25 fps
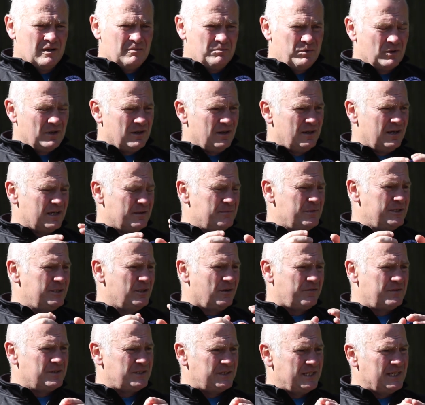But I had him in the
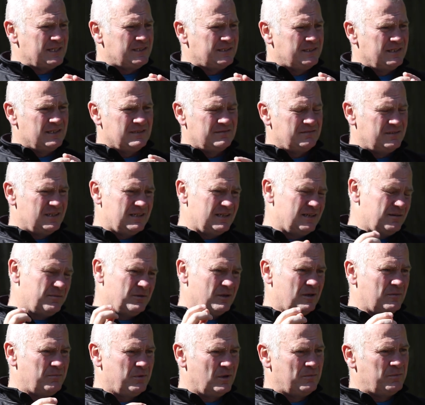office yesterday. And blah,
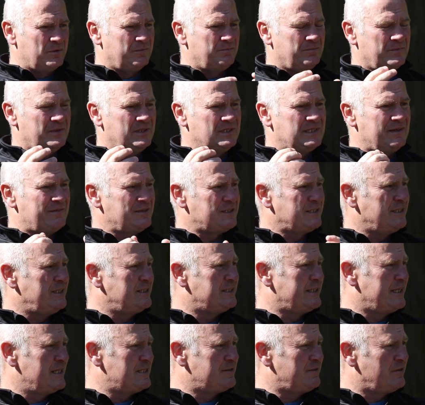blah, blah. But he's never seen
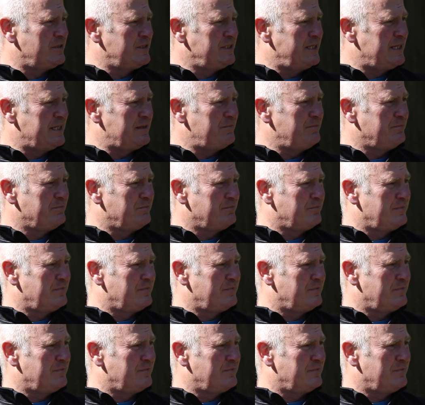his kids for a year.